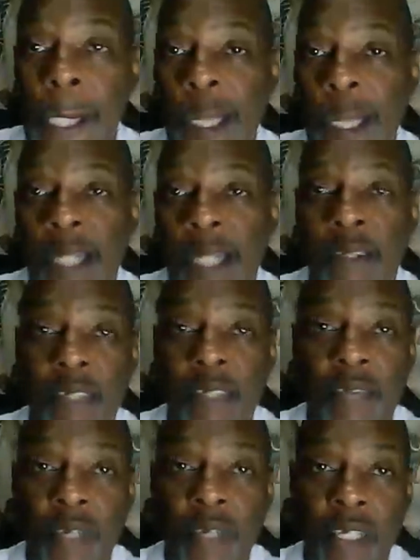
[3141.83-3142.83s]
and
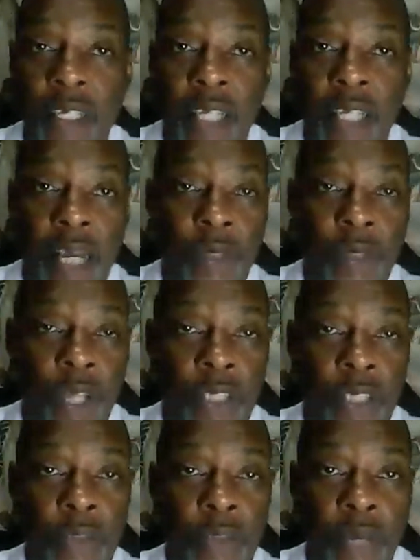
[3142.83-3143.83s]
definitely, like I was
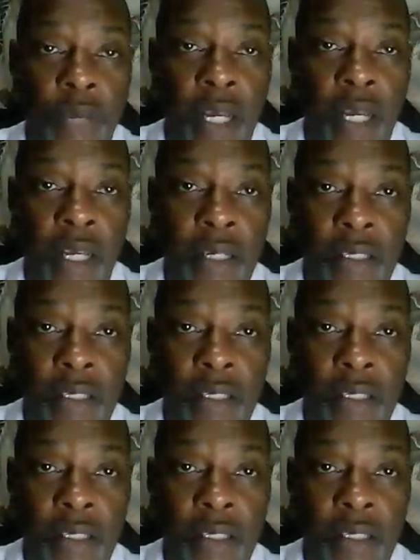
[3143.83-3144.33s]
talking to my